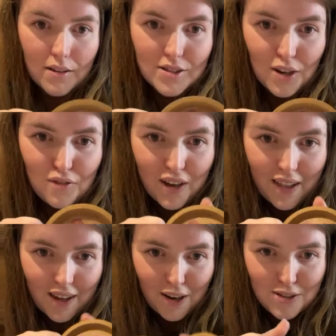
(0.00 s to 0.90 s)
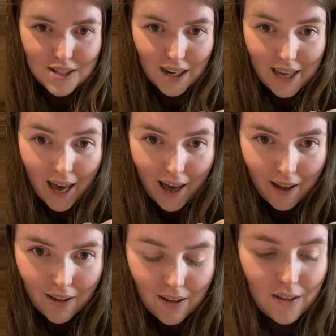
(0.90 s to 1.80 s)
Don't forget the coaster. Yeah.
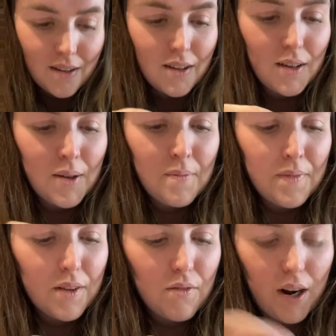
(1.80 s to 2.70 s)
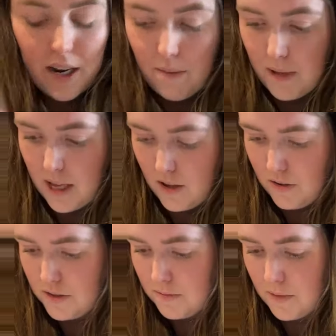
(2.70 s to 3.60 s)
Right, let me
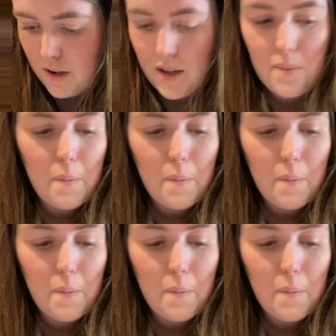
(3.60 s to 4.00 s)
use my,